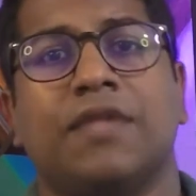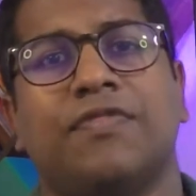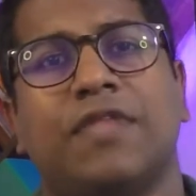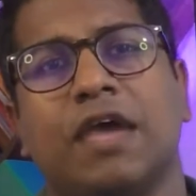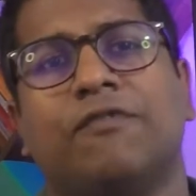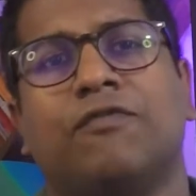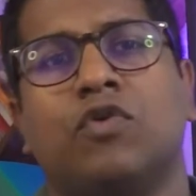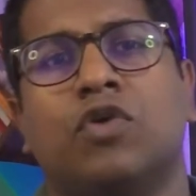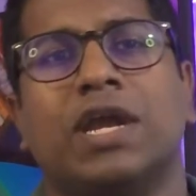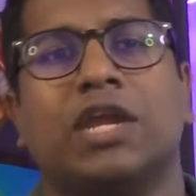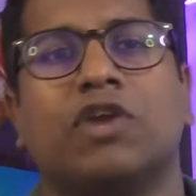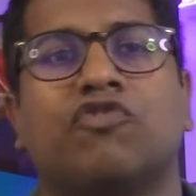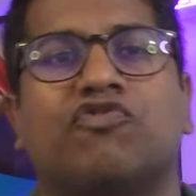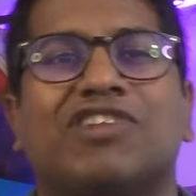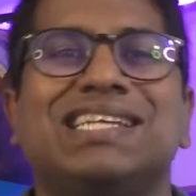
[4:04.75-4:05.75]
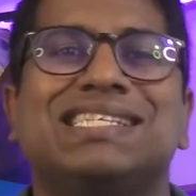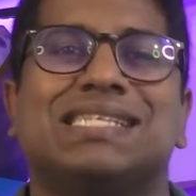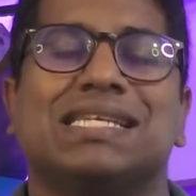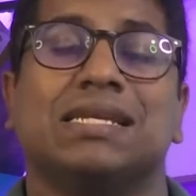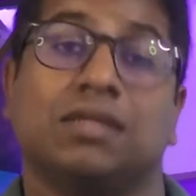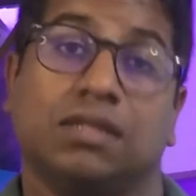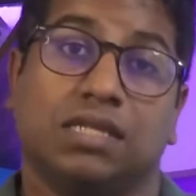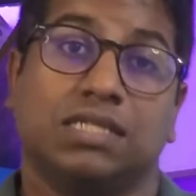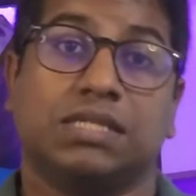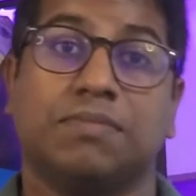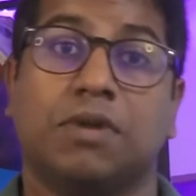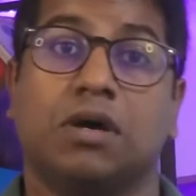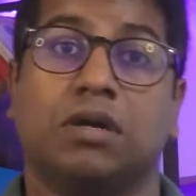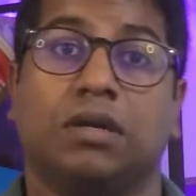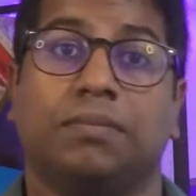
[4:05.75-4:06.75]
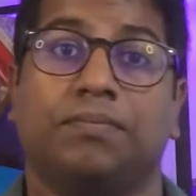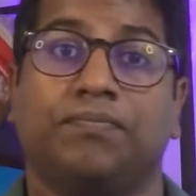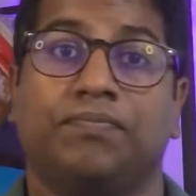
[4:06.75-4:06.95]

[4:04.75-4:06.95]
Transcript: therefore increasing the demand.